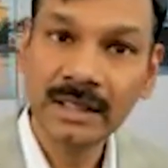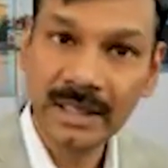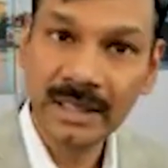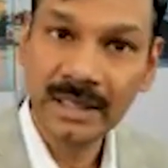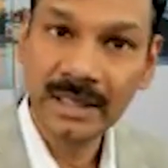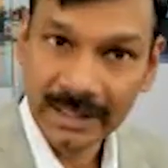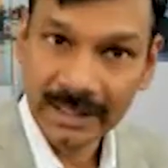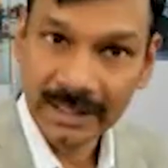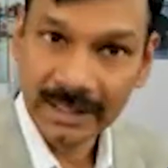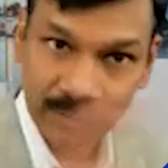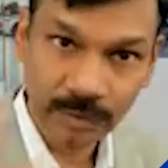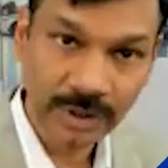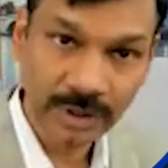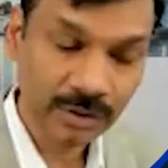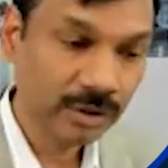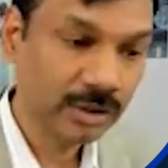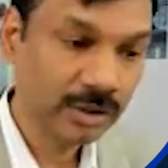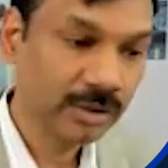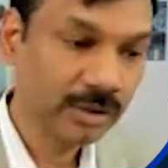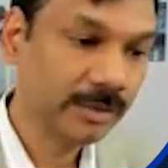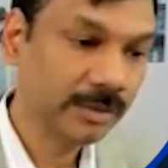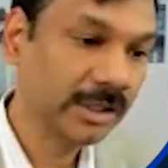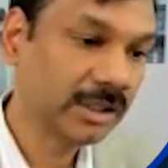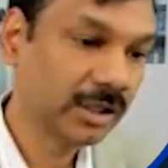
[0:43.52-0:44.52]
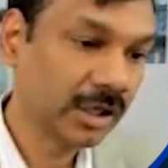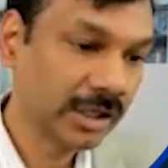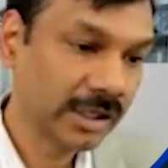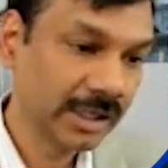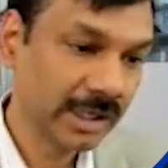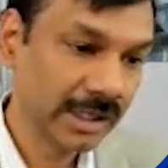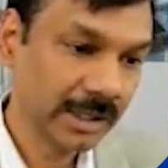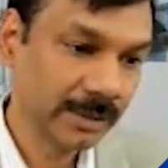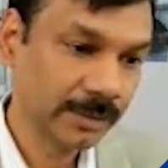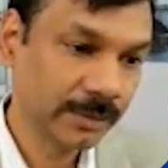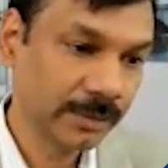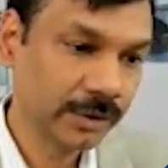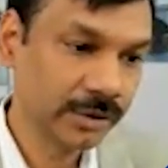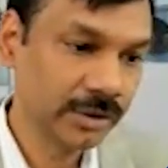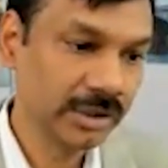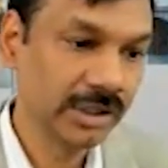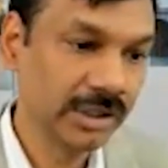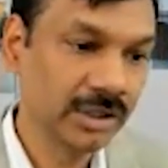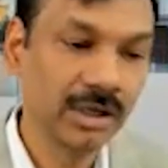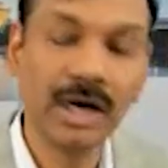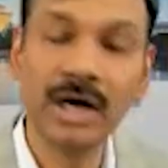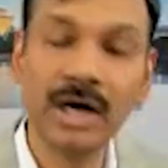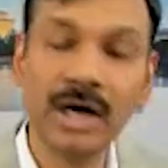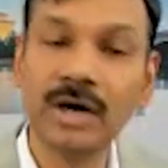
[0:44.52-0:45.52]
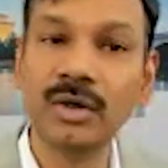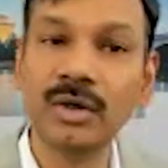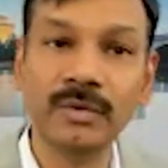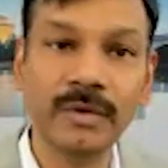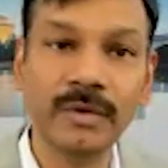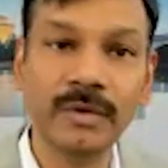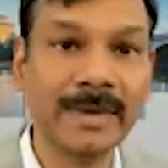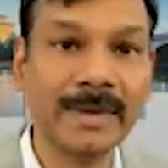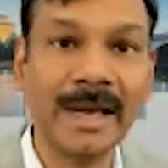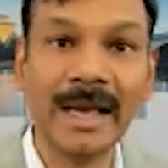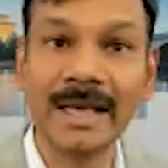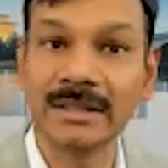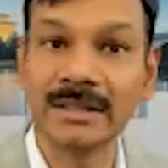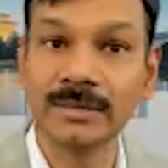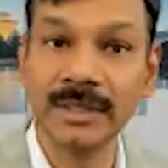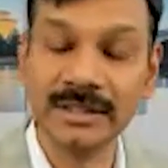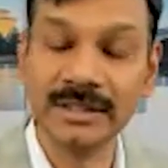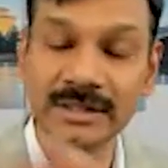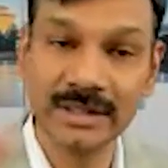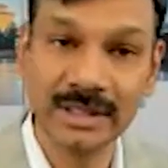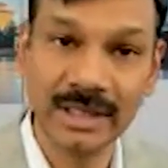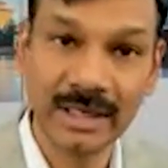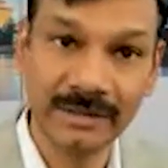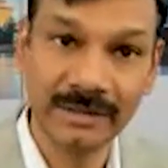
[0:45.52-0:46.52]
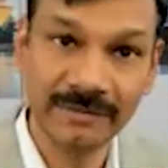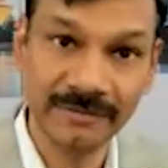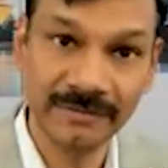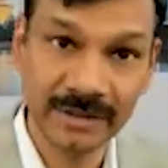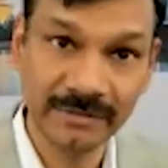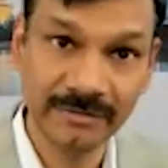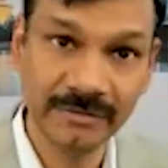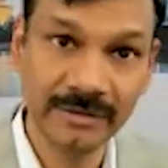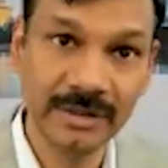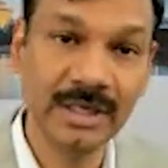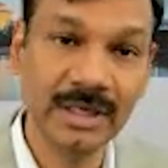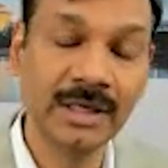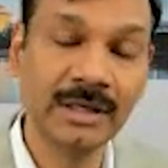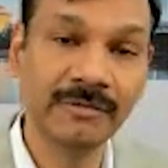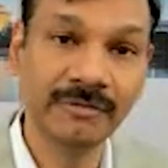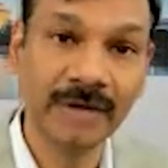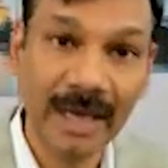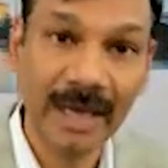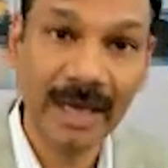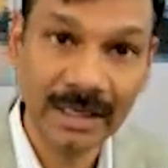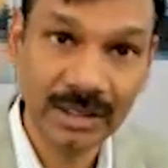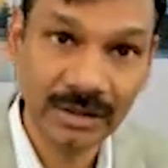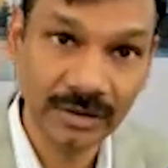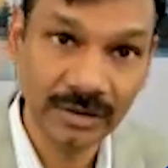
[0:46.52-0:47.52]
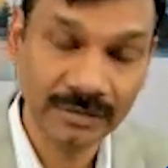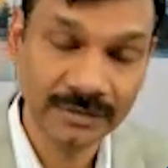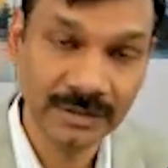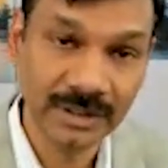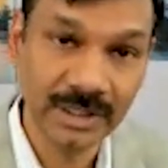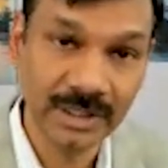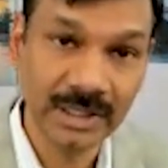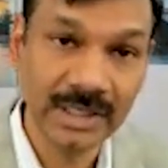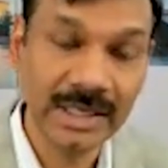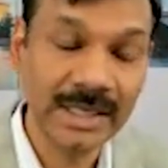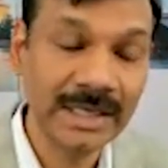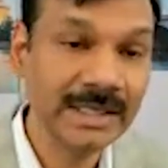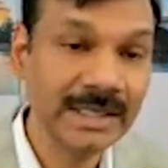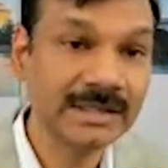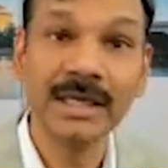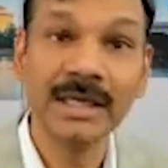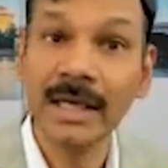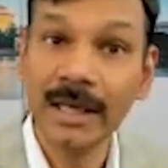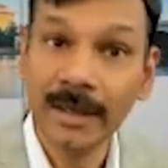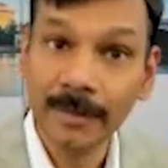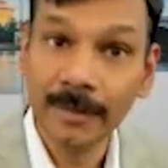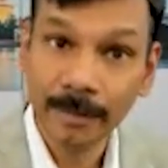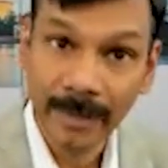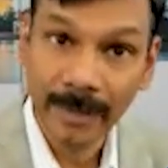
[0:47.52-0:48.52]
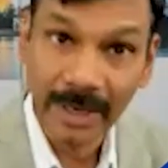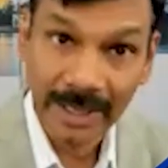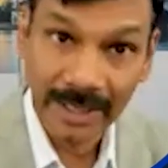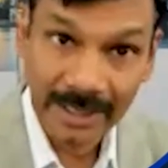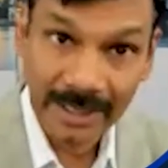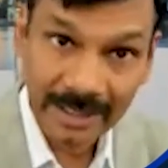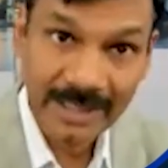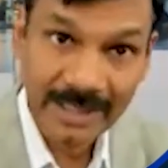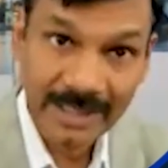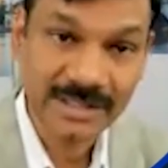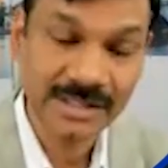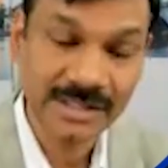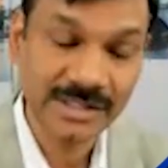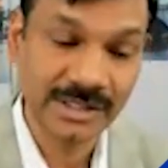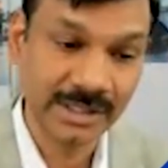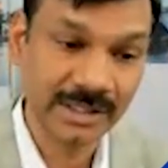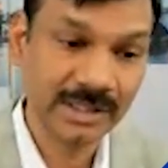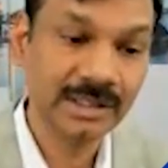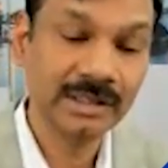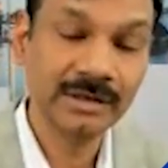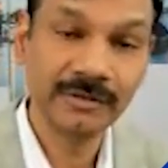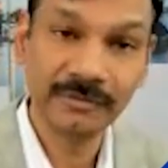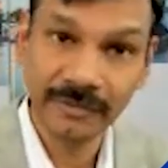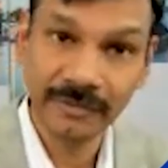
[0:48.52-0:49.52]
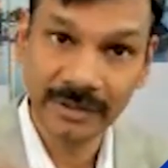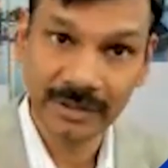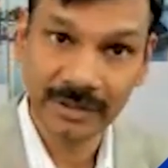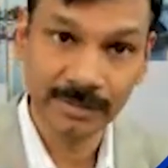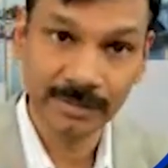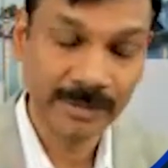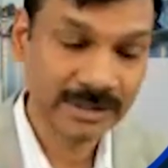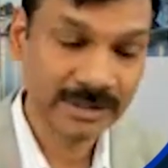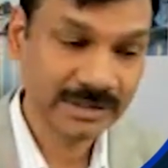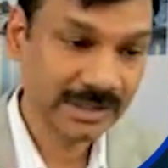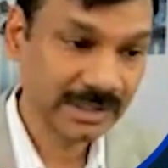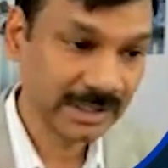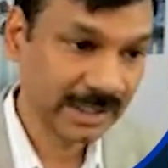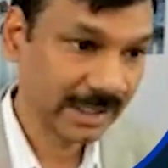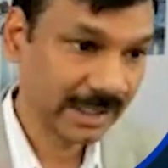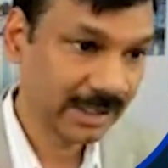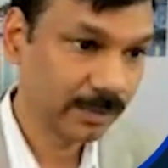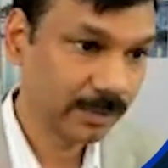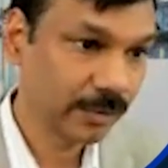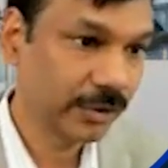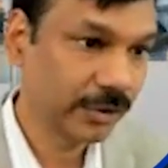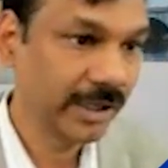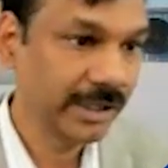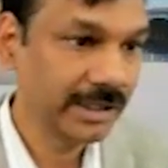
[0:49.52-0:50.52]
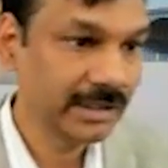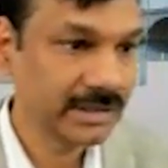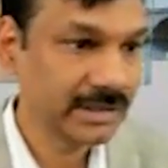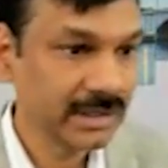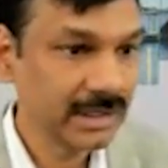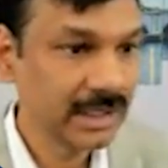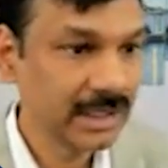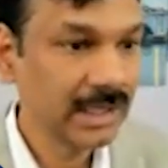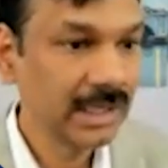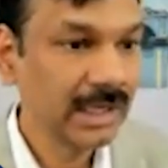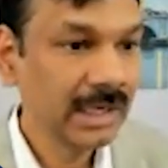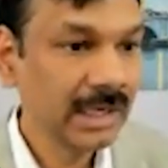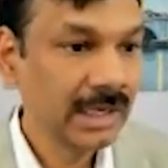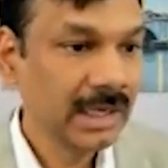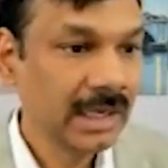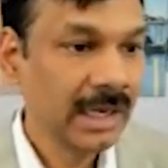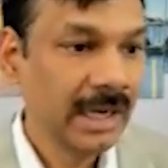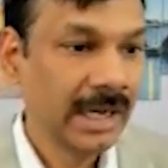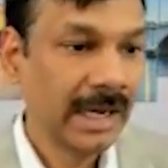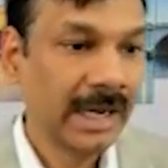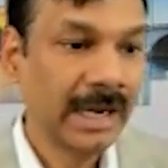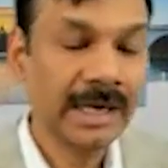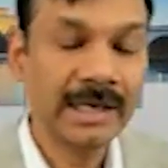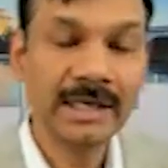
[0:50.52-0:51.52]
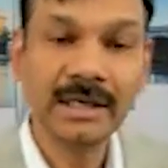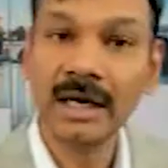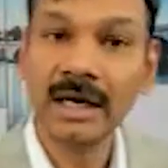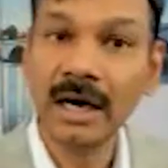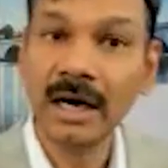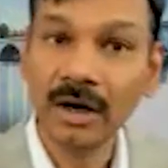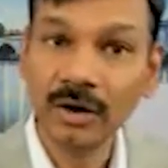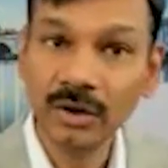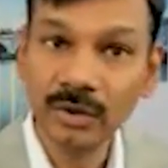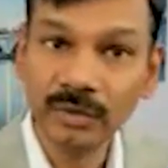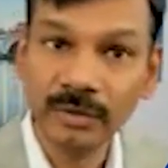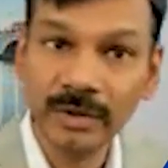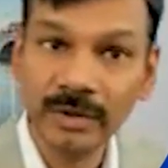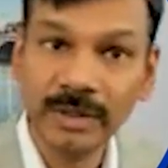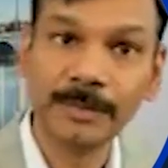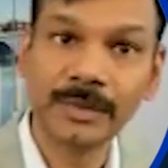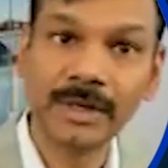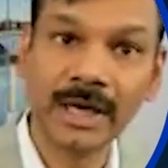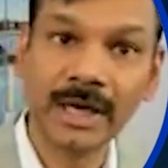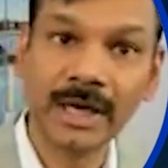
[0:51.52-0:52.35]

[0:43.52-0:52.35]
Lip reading: later we are going to be talking about, how do we maximize the lifetime value of the leads by enriching with missing data points. And how do we